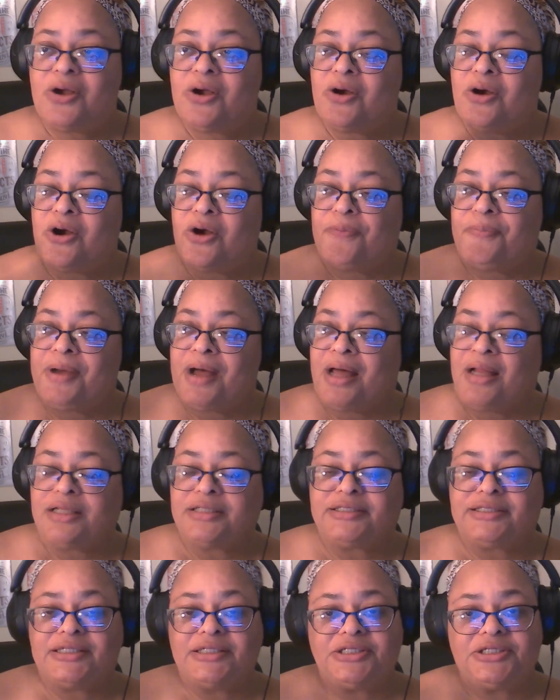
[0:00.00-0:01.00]
or
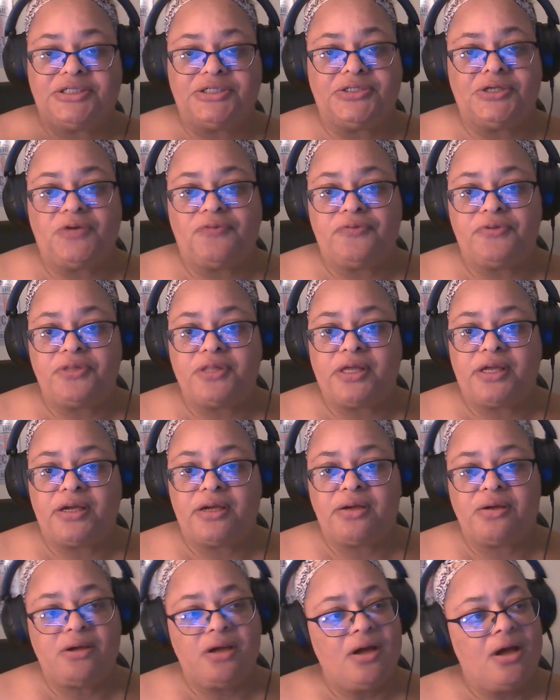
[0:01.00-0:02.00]
politicians over
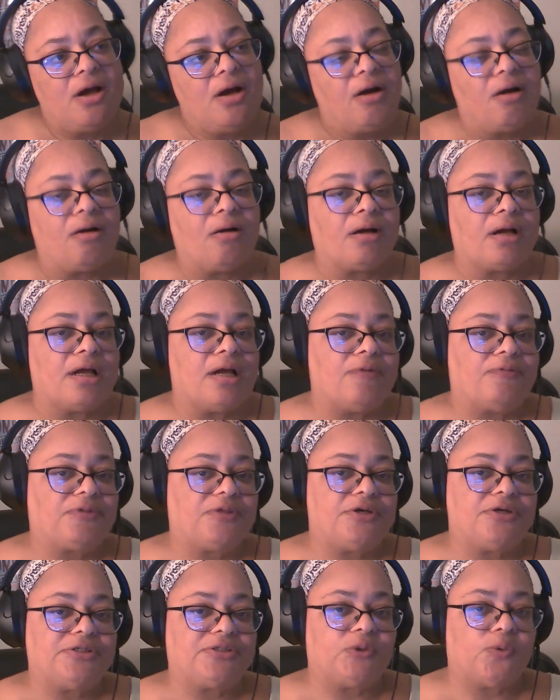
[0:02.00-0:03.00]
there, or if
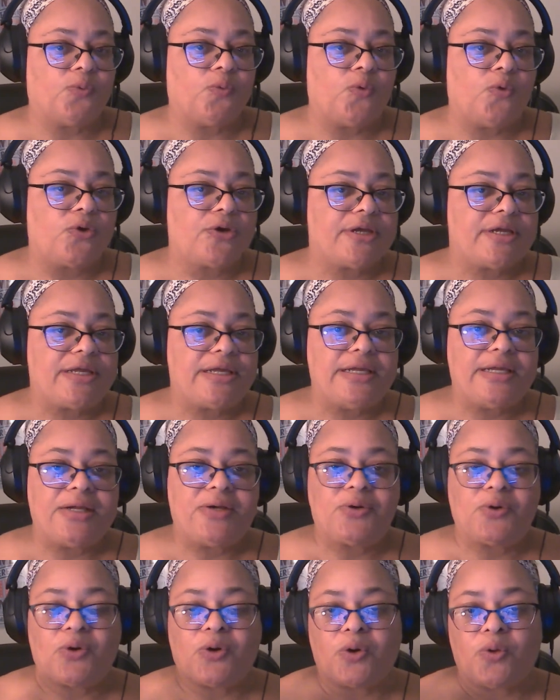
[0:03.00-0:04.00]
there's a war here
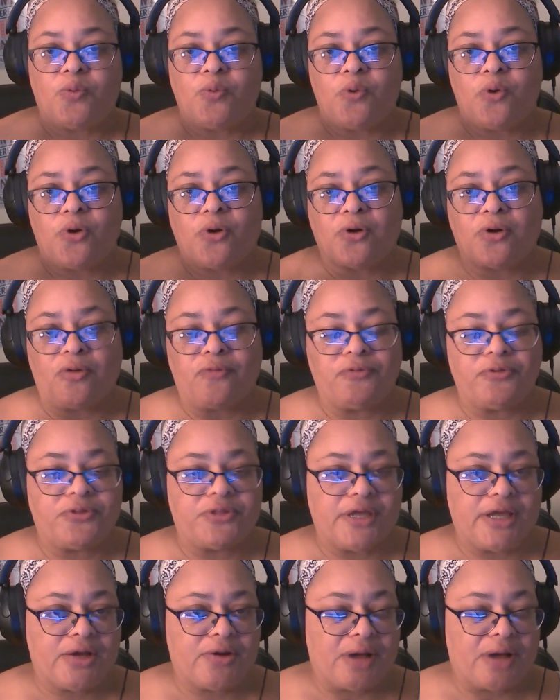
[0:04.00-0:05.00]
or a war over
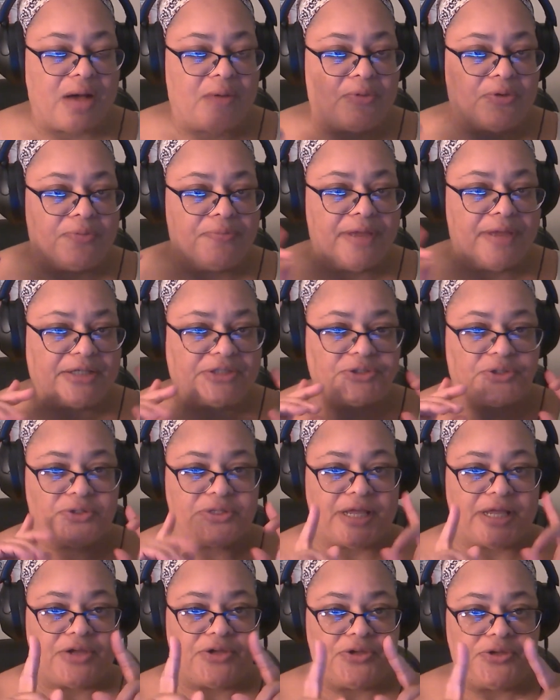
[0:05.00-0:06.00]
there, I would make sure
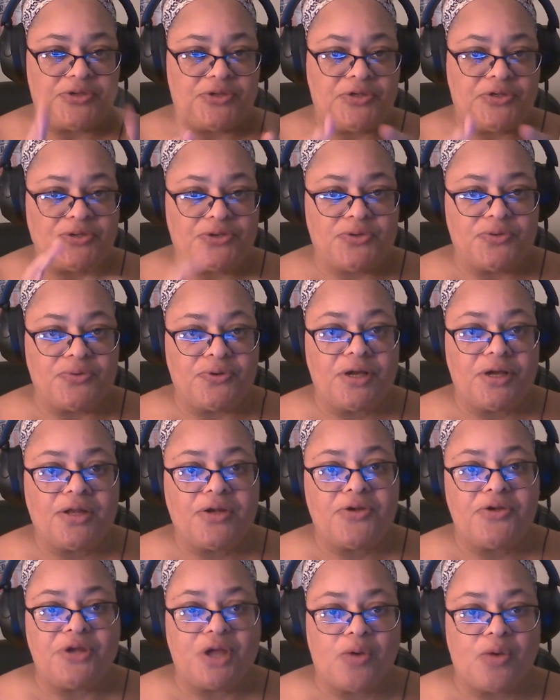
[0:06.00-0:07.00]
that you
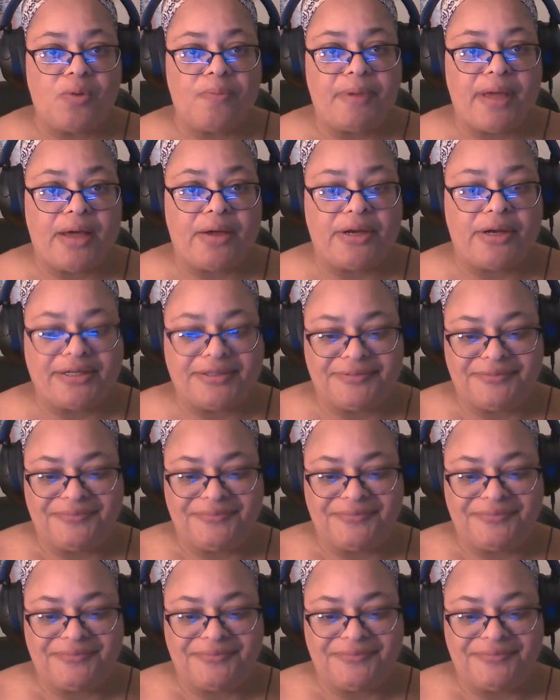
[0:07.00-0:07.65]
know about it.